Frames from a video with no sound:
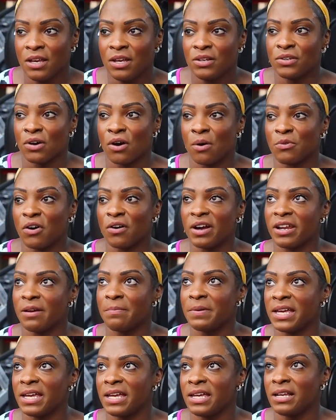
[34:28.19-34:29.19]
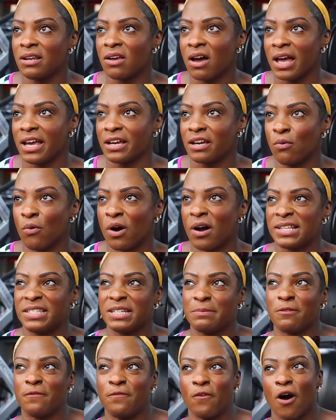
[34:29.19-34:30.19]
So I'm not gonna be like where I
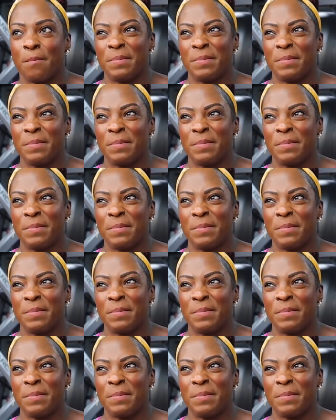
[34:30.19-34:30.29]
did before.